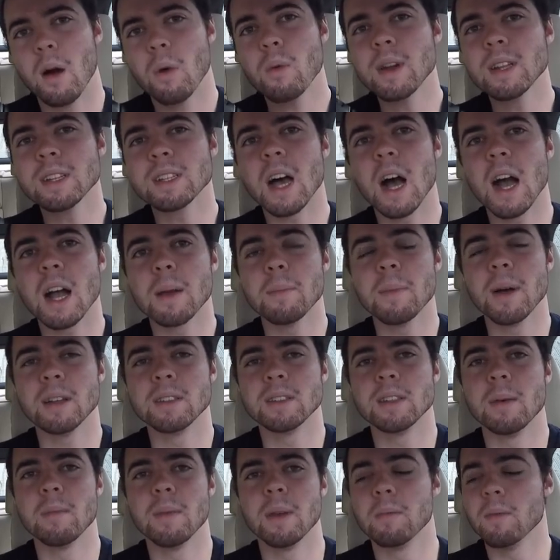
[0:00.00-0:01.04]
I want to talk about
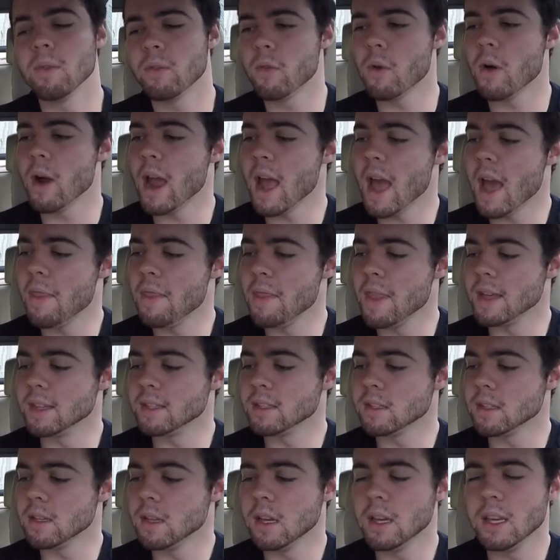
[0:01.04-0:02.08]
something before I end
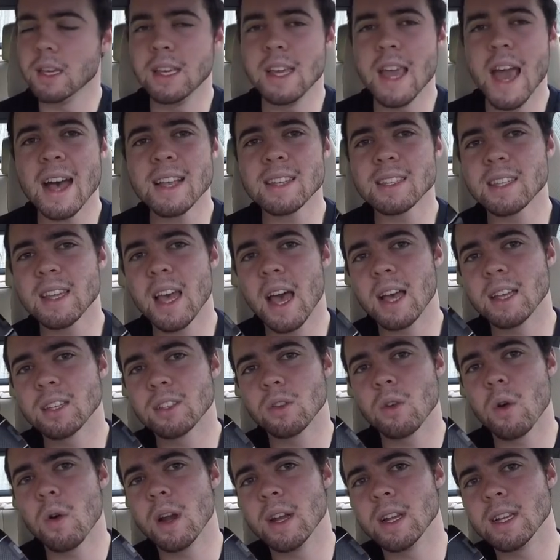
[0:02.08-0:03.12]
this. Yes,
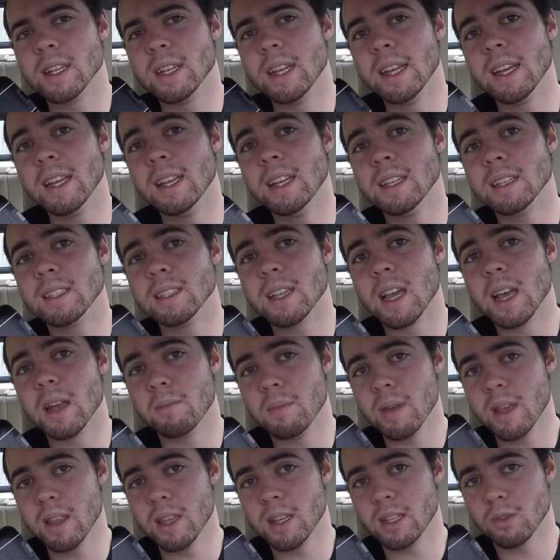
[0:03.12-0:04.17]
Escort did
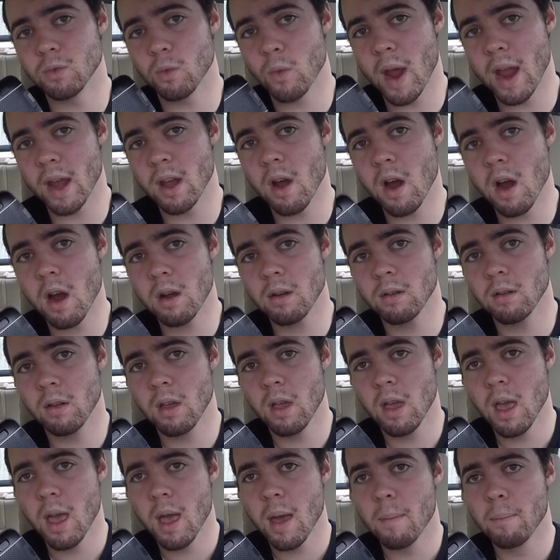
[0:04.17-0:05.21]
send me this radar,
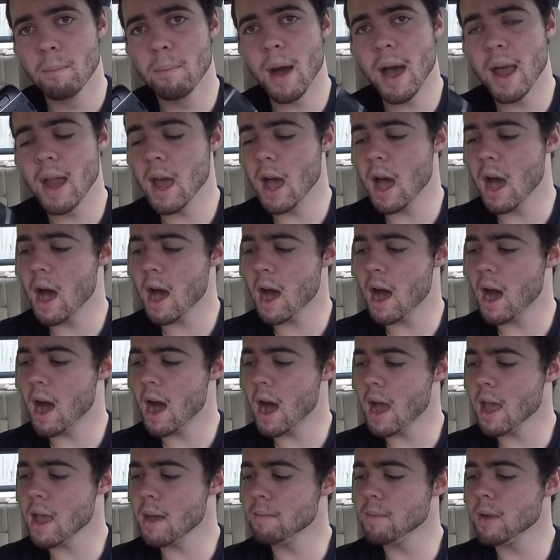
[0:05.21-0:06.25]
but
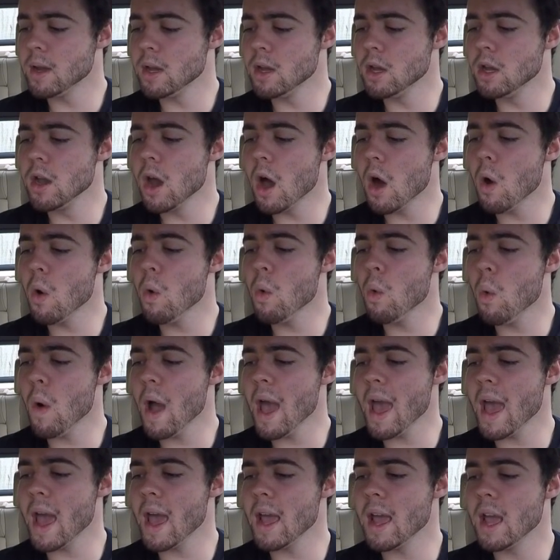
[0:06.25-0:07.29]
I am in no
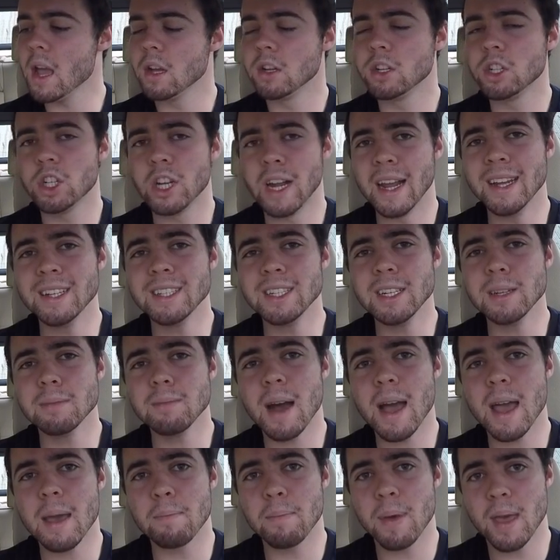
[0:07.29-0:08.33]
way changing
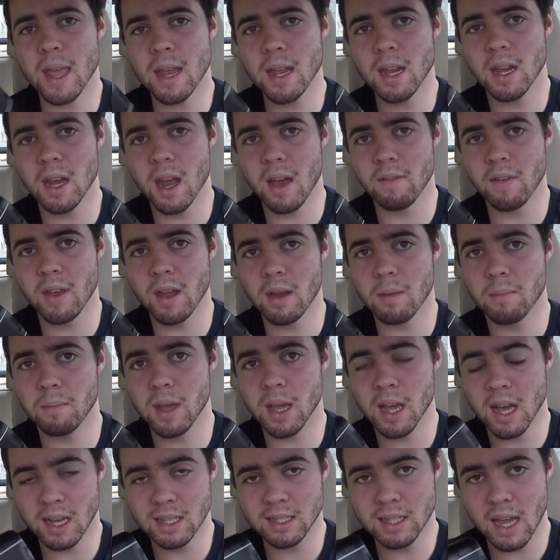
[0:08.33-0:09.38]
my opinion of it
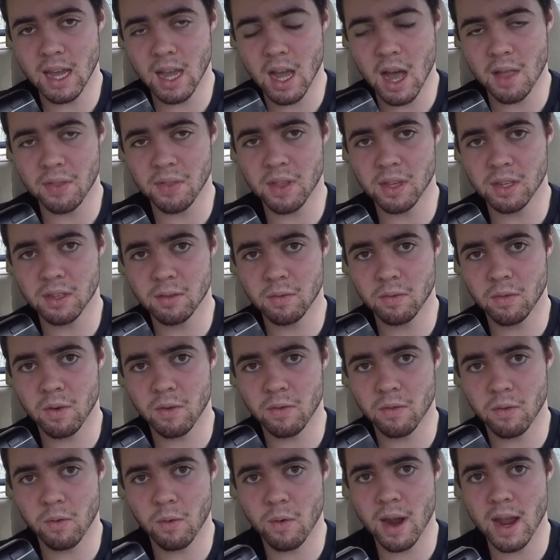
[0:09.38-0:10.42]
because I got this for
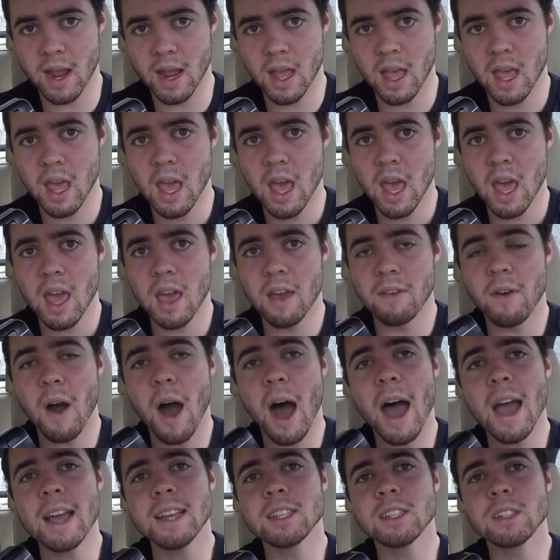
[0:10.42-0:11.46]
free. If
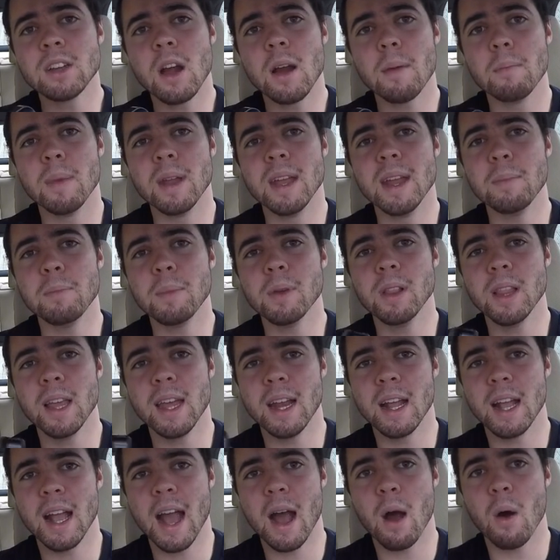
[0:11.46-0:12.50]
I start
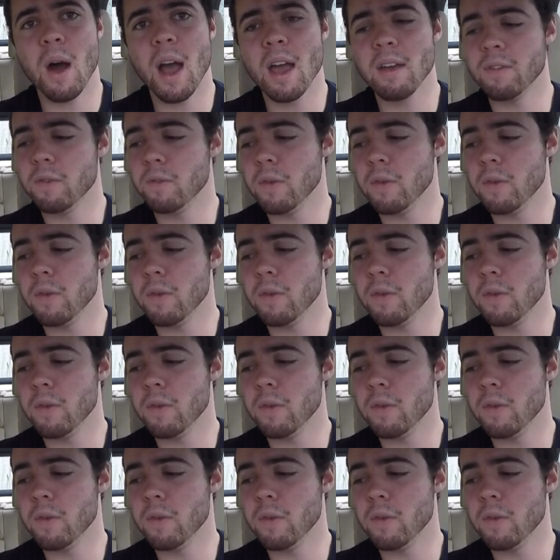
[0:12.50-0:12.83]
manipulating how I